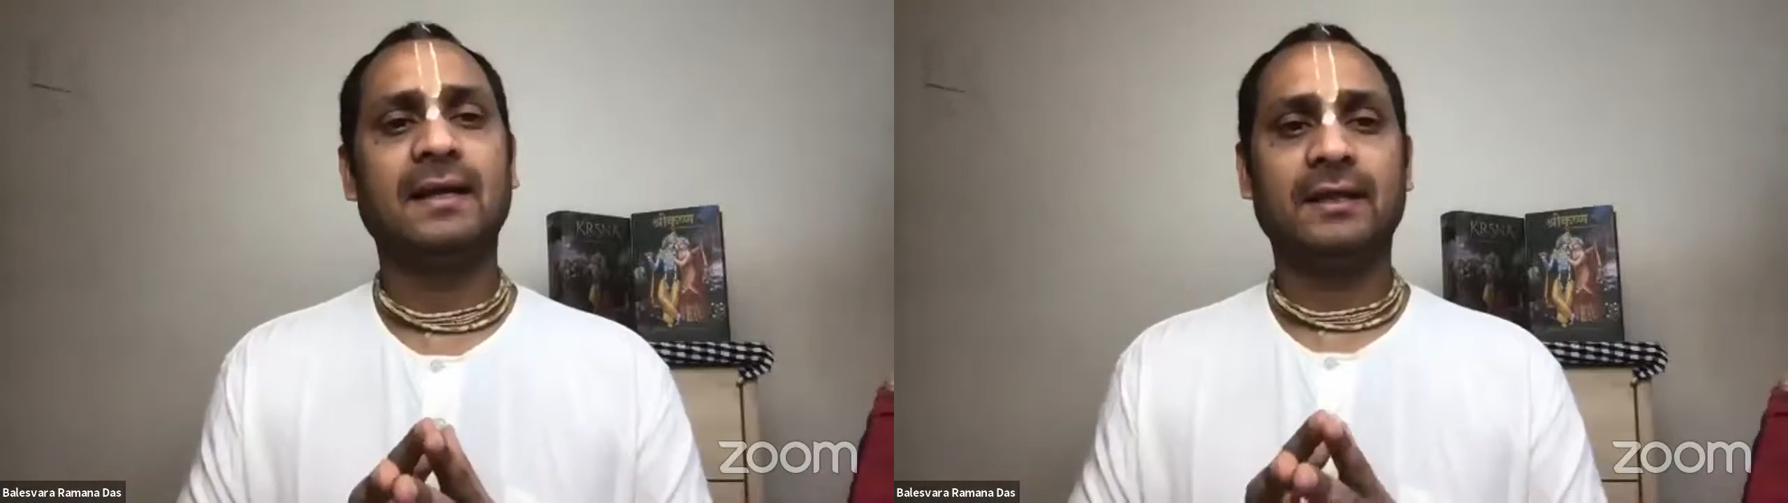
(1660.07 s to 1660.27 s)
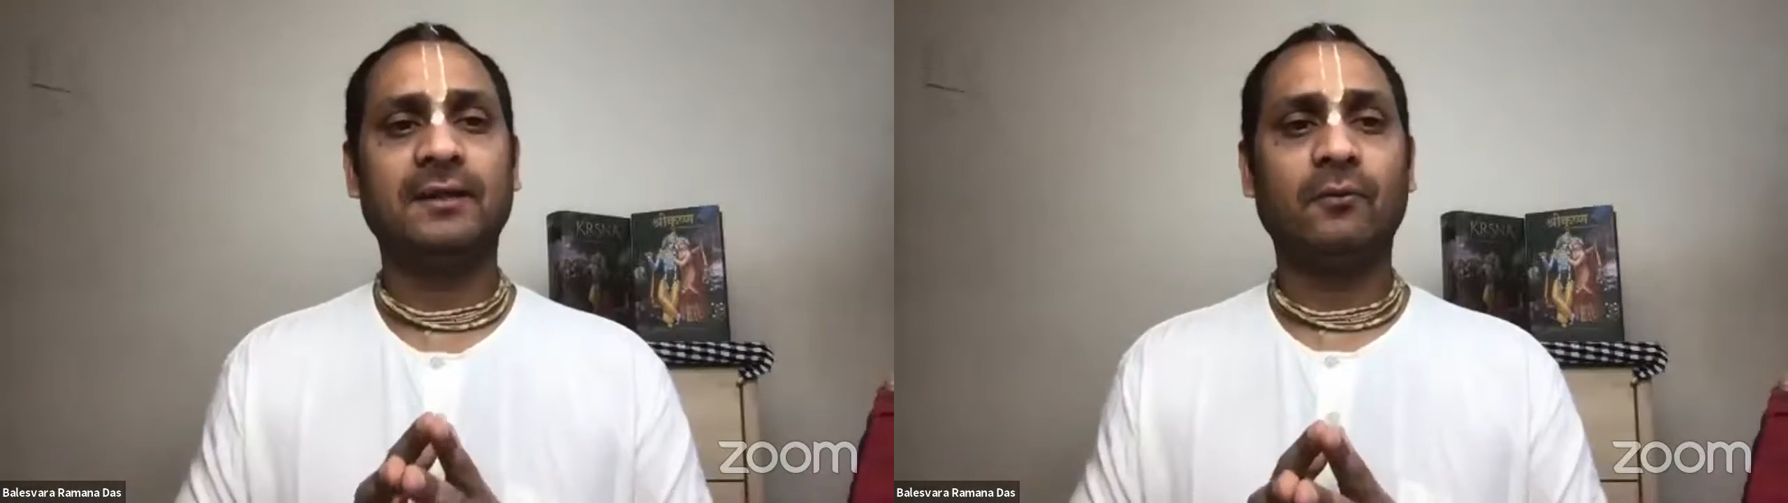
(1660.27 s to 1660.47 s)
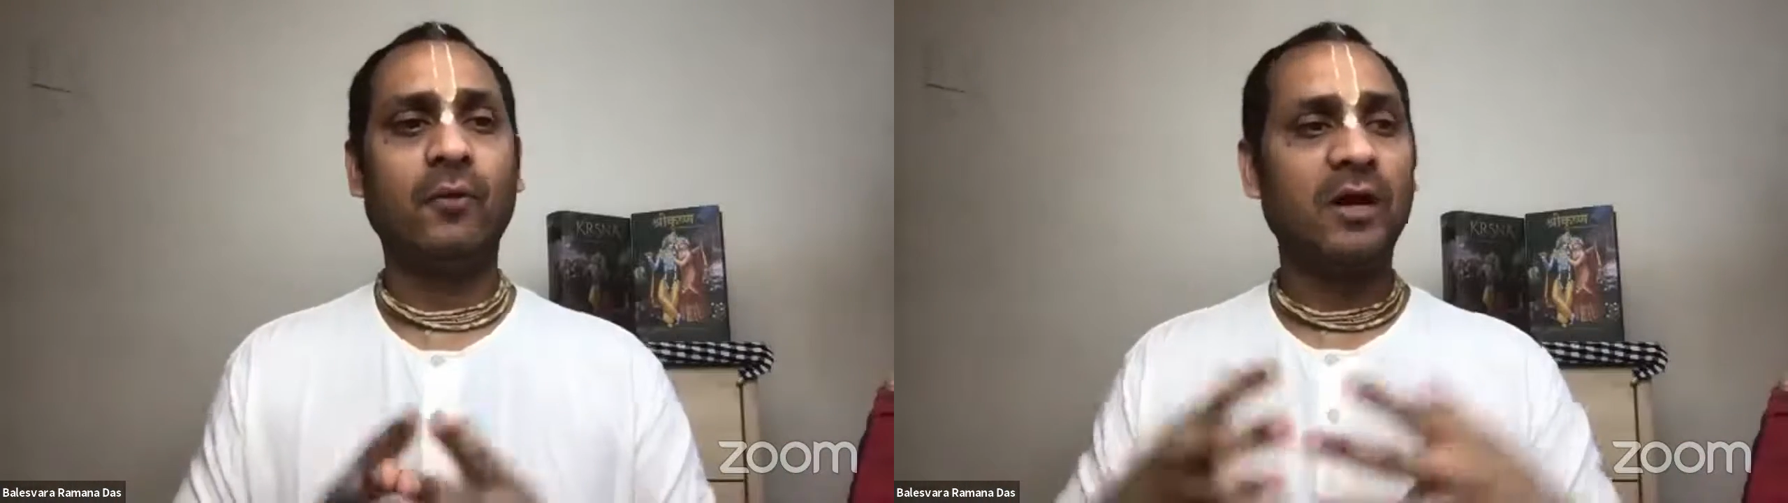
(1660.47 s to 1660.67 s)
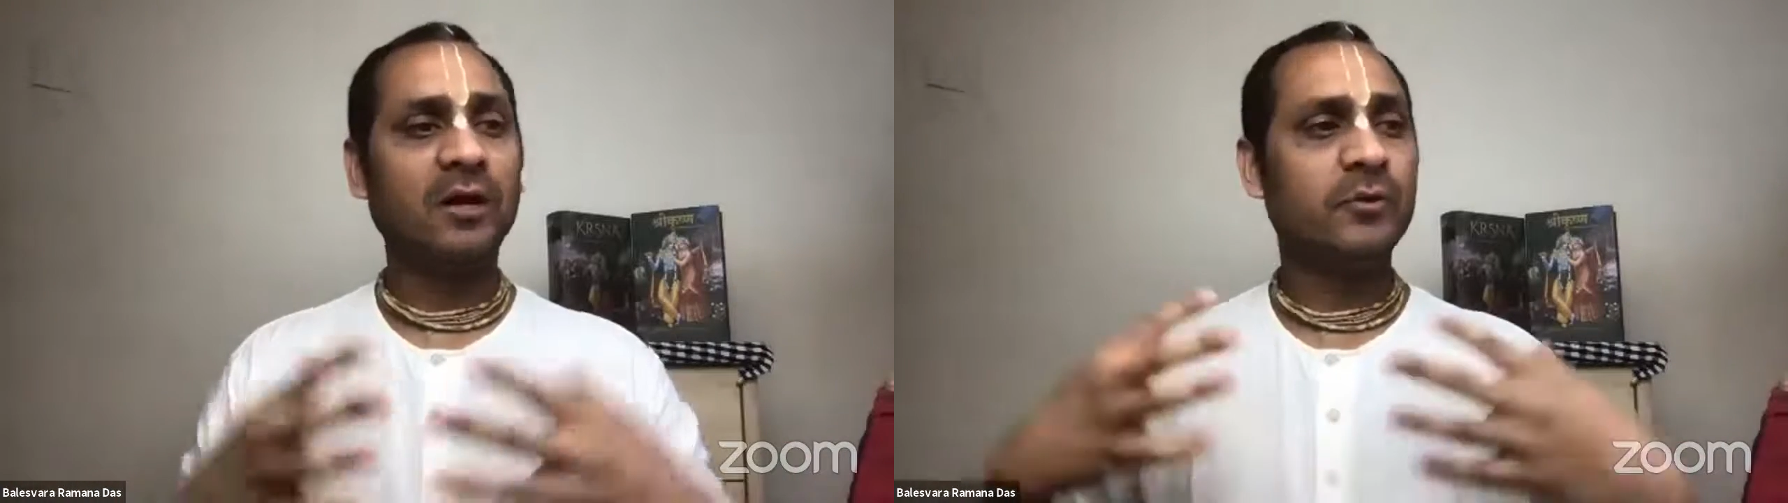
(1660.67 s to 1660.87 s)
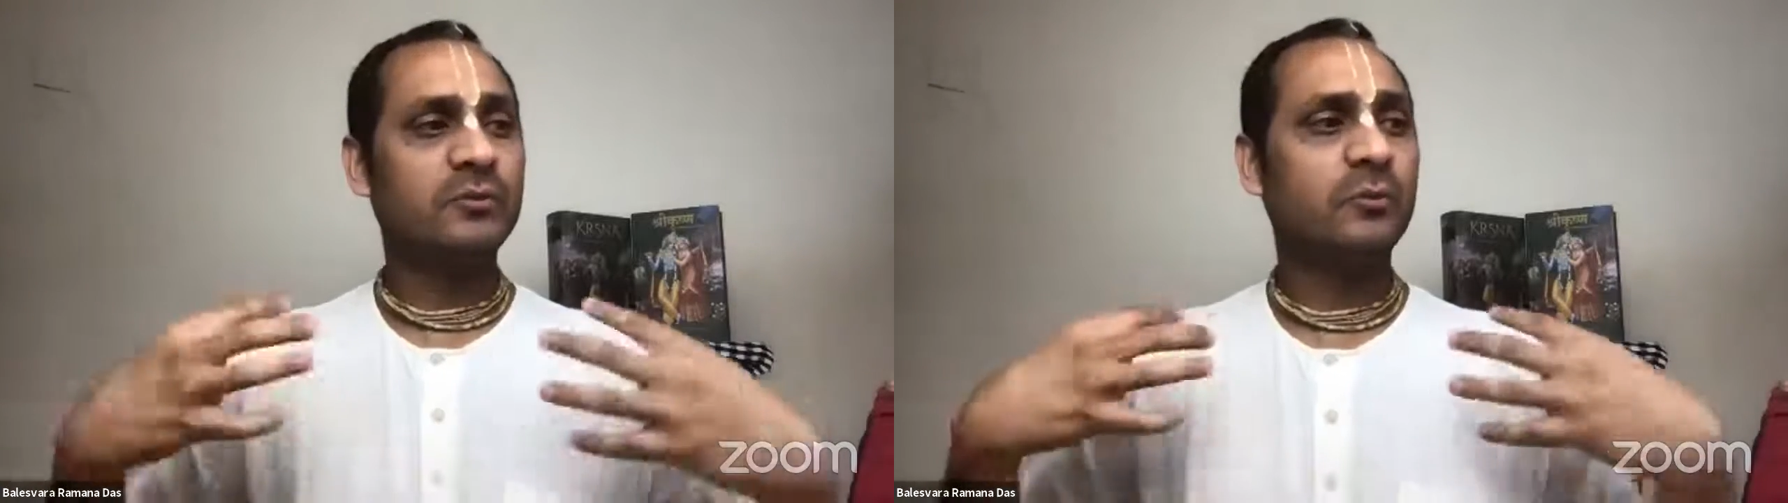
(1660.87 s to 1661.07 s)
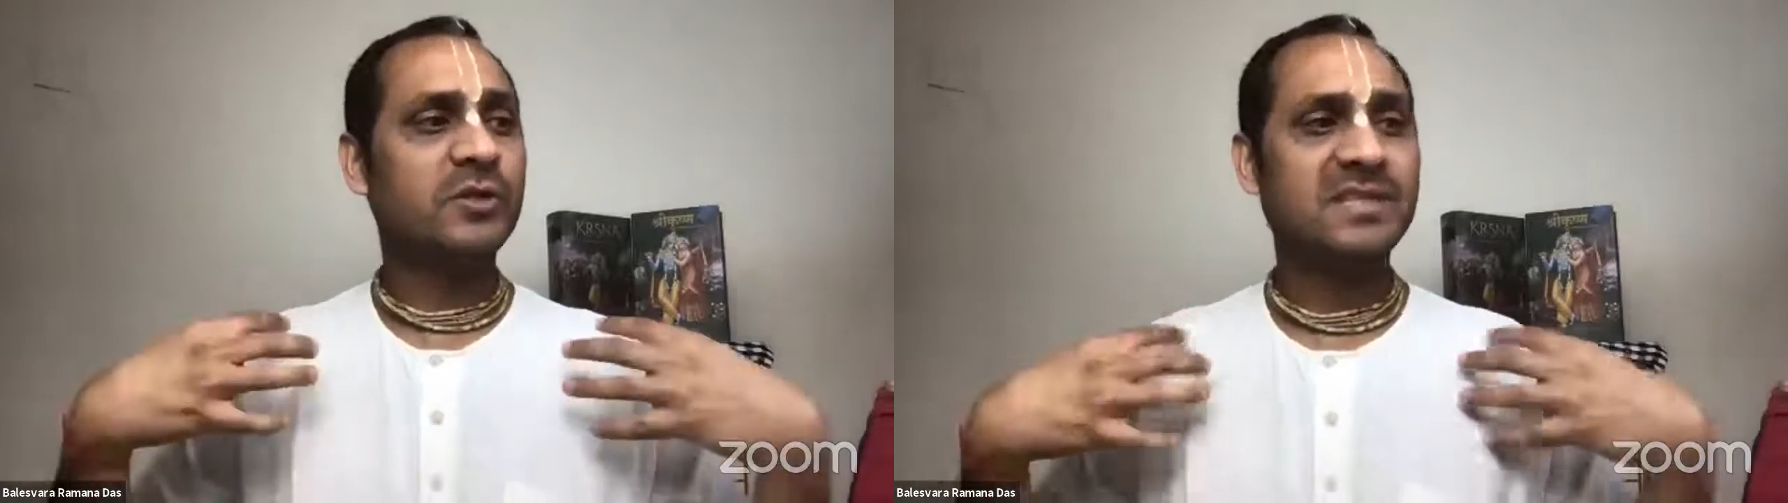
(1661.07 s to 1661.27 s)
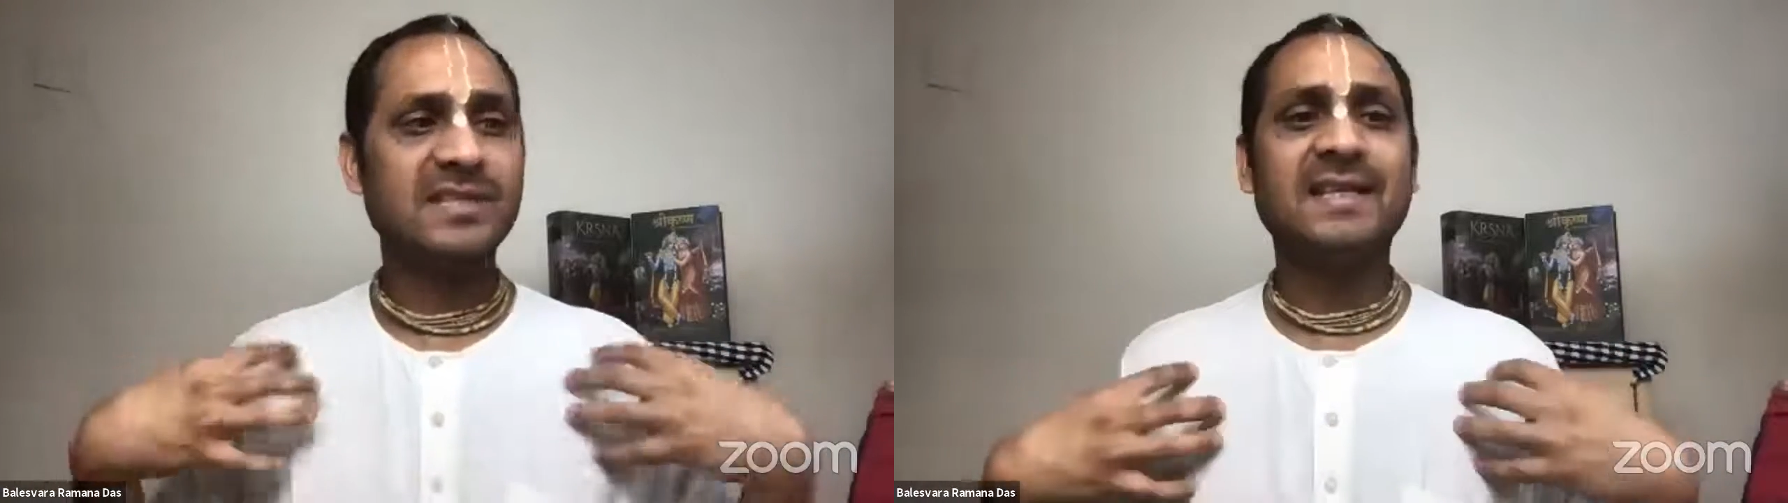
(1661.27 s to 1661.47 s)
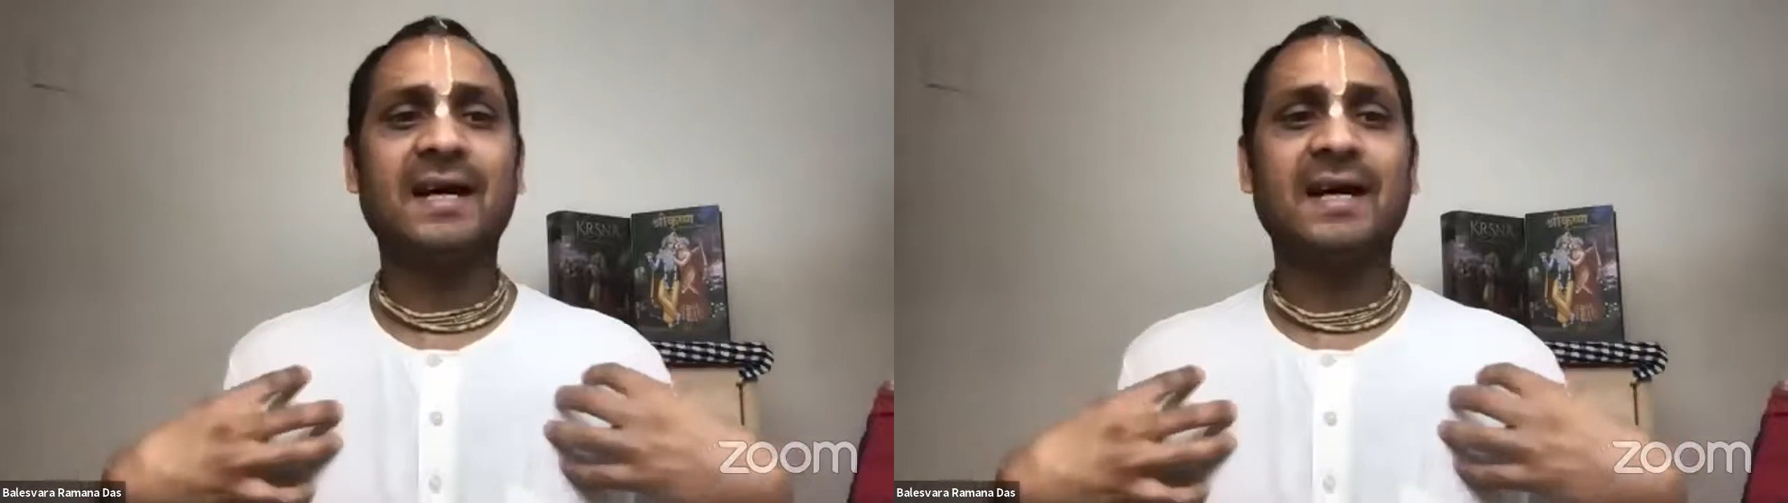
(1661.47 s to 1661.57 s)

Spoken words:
The one which you could see